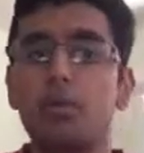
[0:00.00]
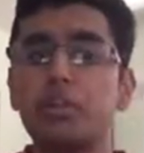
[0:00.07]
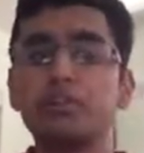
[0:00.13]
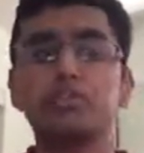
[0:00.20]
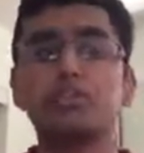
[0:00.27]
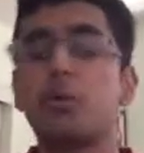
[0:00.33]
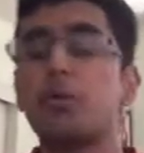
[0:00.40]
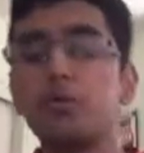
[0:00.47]
when
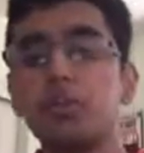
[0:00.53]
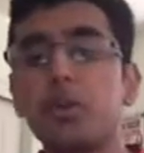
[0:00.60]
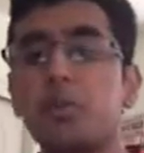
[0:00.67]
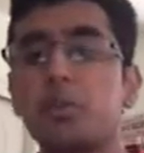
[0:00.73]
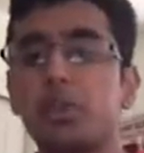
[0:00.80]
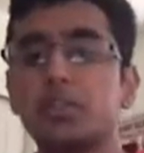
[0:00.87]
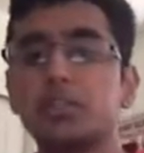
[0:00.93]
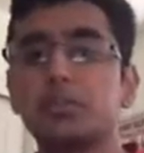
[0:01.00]
you don't know
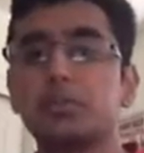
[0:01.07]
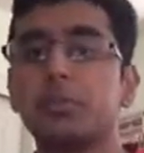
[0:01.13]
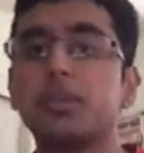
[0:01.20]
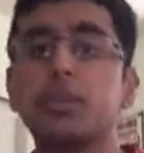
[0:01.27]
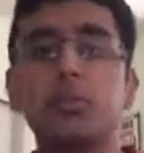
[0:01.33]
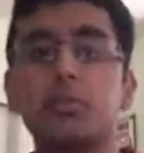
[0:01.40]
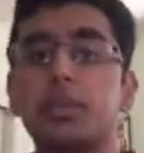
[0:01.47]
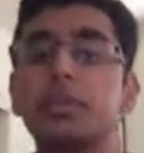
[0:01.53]
what is
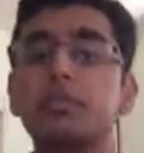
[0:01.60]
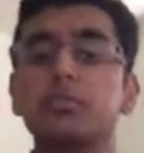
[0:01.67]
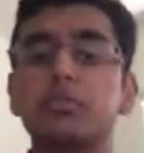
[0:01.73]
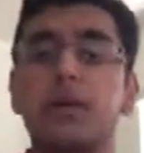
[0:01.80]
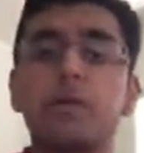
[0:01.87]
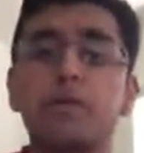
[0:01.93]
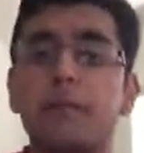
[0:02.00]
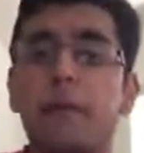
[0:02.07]
real and what you
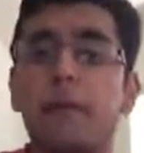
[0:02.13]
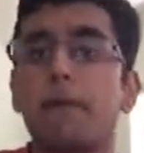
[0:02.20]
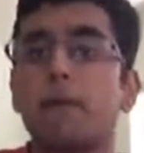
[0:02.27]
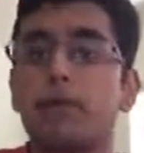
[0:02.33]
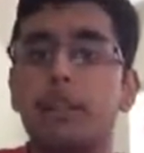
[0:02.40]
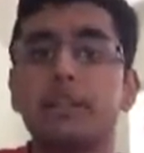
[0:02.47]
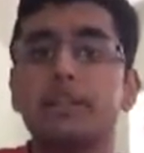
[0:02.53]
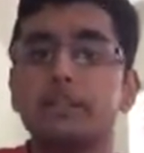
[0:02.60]
don't know
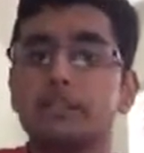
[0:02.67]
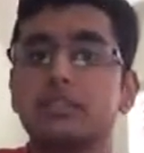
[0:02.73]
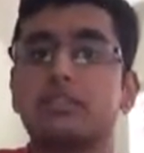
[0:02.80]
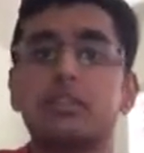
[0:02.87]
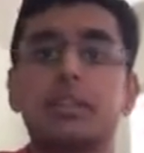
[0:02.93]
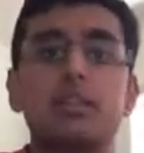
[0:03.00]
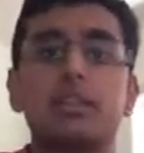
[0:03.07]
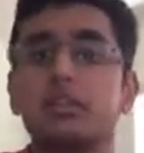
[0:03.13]
what is
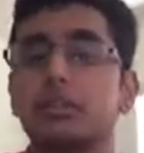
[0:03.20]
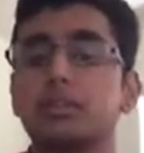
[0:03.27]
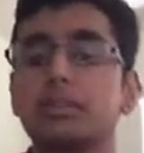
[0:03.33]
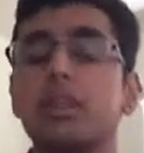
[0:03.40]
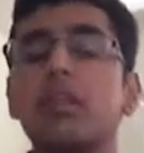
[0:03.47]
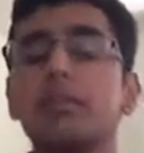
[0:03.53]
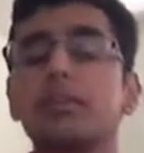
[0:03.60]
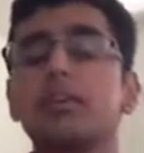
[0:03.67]
real and what's
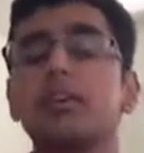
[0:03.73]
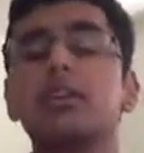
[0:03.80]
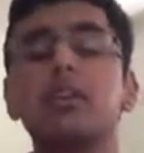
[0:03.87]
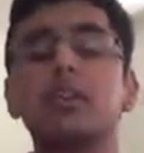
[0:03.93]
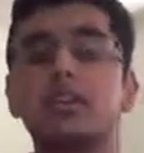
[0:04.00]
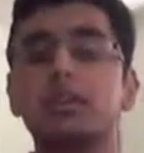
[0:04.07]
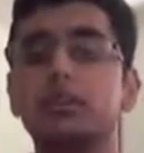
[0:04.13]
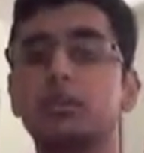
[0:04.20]
not real,
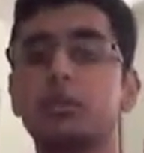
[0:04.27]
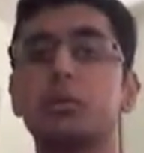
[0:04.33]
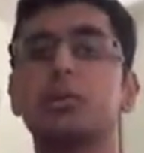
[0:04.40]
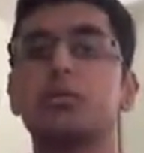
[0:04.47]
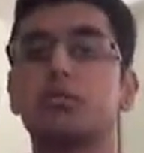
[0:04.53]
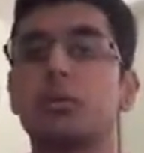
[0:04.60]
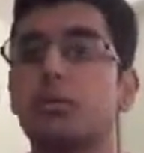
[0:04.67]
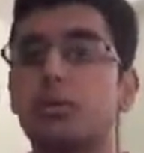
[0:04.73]
you
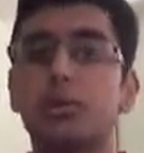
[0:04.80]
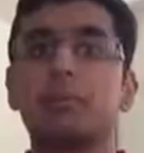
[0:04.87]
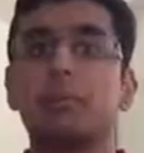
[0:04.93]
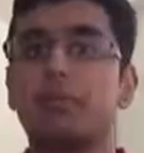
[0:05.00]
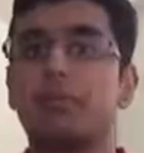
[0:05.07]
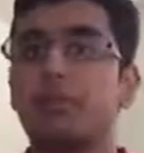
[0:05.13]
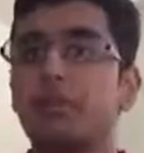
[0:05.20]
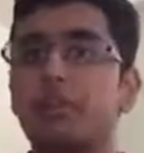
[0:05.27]
would totally be
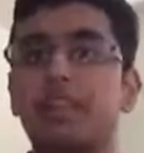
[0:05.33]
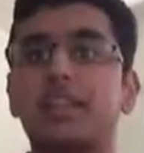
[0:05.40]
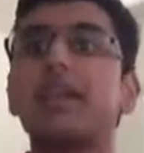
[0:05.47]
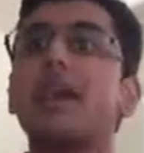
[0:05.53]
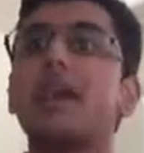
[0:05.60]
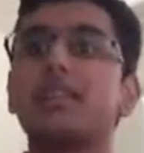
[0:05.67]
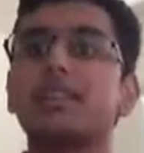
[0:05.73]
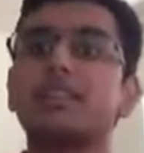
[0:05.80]
freaked
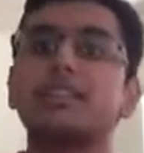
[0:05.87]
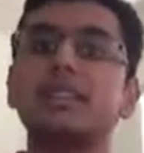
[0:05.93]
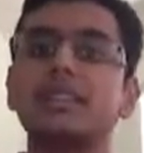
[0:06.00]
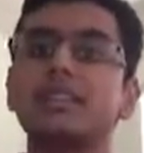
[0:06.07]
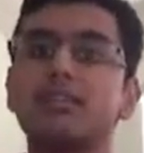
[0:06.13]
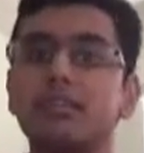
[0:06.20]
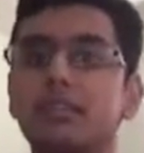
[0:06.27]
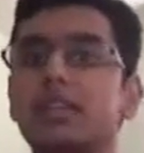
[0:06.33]
out at seeing
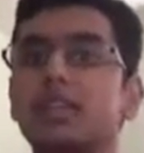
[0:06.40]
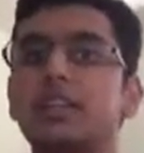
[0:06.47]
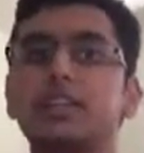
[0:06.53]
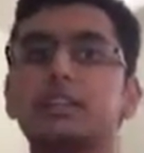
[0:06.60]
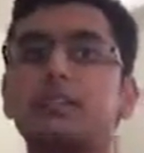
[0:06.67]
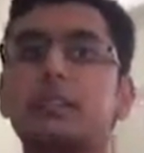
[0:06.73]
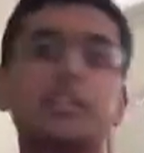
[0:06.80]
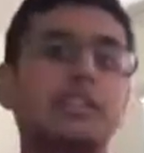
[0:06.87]
this footage,
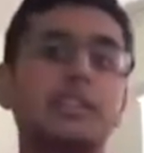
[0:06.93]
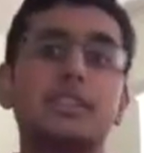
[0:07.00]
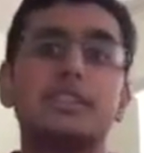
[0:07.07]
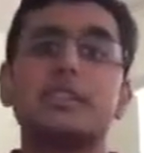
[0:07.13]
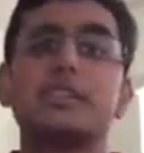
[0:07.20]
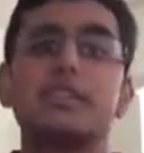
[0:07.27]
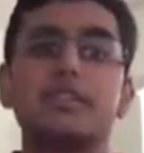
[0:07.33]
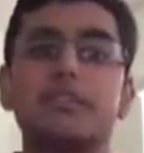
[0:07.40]
especially
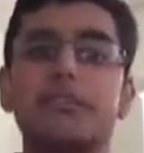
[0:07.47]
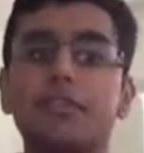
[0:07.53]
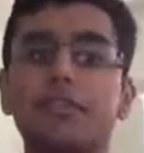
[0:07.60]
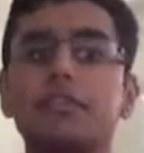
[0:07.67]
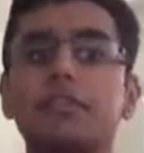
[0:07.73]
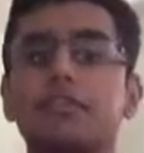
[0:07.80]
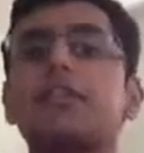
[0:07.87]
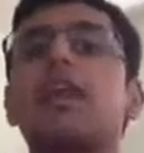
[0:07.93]
since this is the
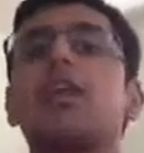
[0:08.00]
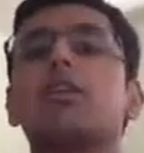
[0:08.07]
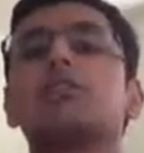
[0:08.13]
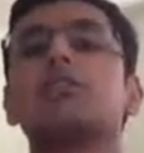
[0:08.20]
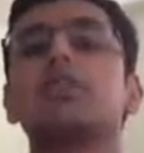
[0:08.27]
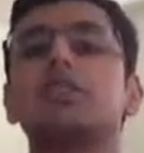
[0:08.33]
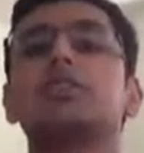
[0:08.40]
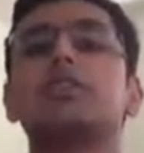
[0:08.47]
first found
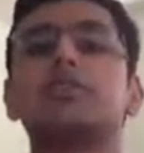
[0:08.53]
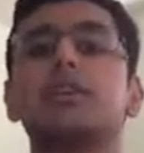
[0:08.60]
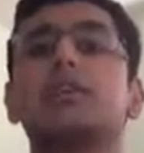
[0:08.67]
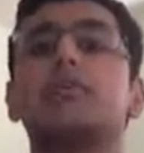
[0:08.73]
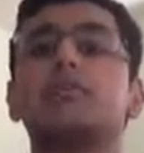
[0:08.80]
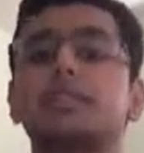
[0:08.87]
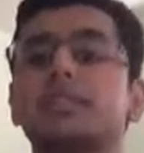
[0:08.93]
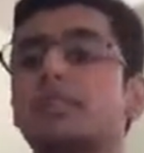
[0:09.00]
footage
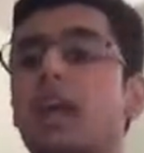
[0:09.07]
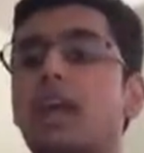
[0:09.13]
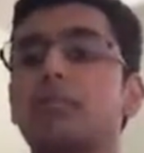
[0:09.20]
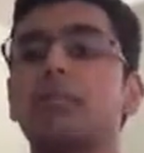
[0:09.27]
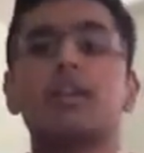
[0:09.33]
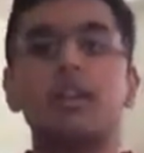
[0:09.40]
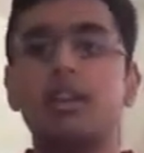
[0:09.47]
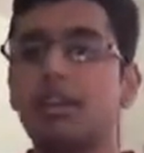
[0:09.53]
film of its time.